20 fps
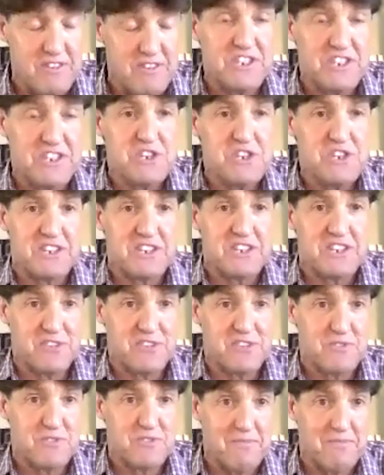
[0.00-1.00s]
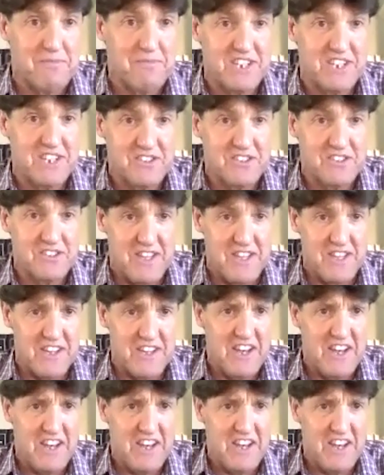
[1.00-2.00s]
Currency issuing central governments can do
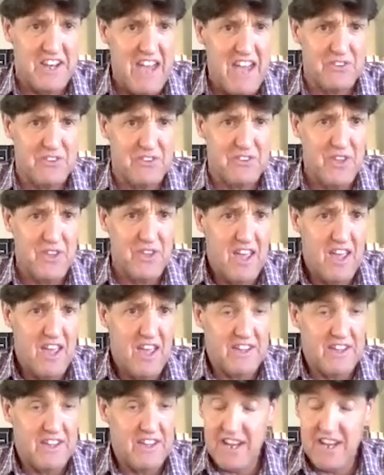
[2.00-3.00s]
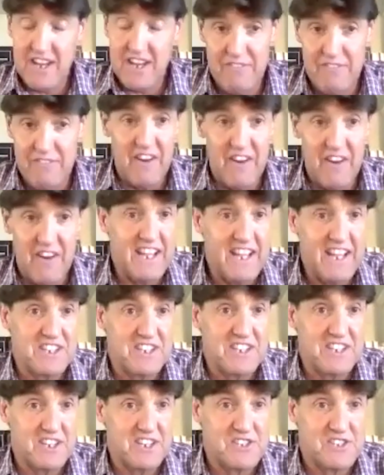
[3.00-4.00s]
that. They don't have to. They don't have a
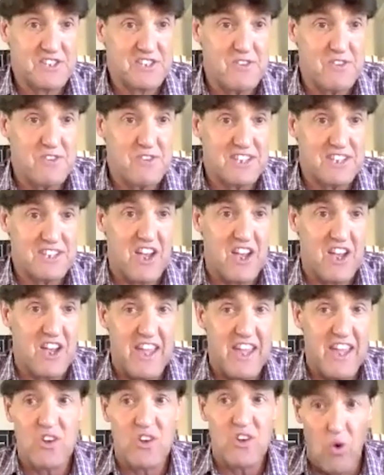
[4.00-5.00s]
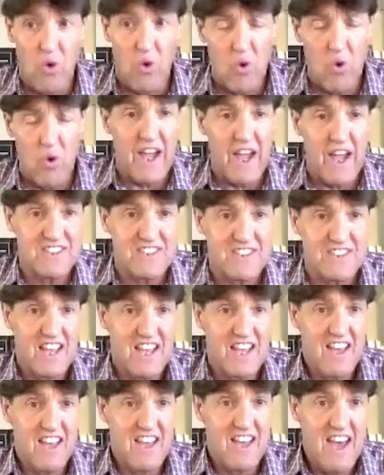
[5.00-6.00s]
financing constraint, so they can
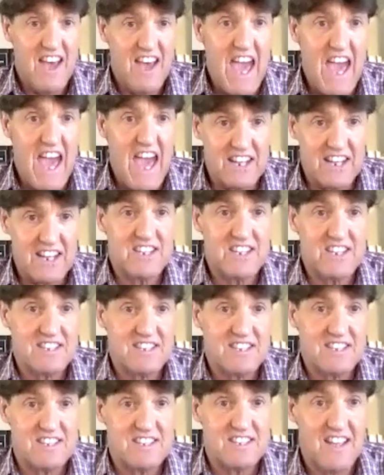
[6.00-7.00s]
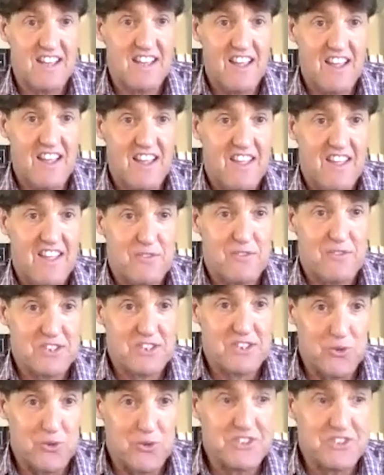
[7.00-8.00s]
always access the
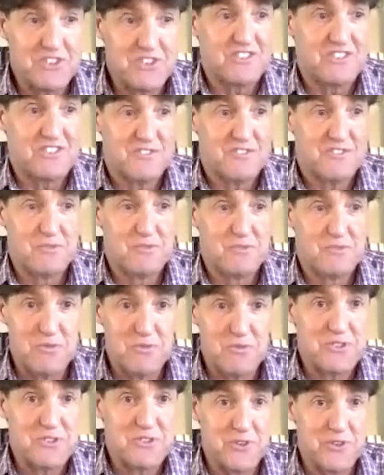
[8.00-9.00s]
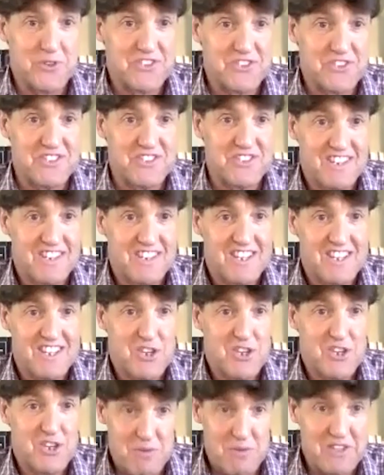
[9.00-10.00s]
resources, the real resources,
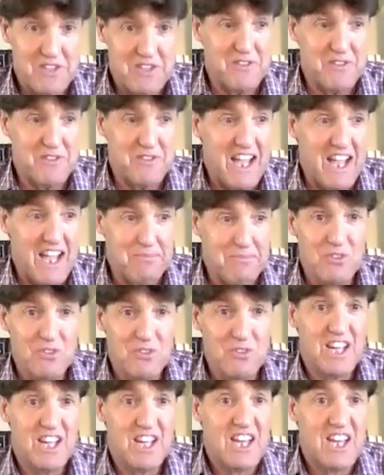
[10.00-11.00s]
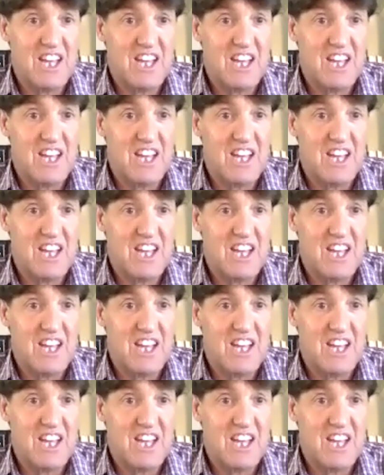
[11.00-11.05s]
assuming they're available,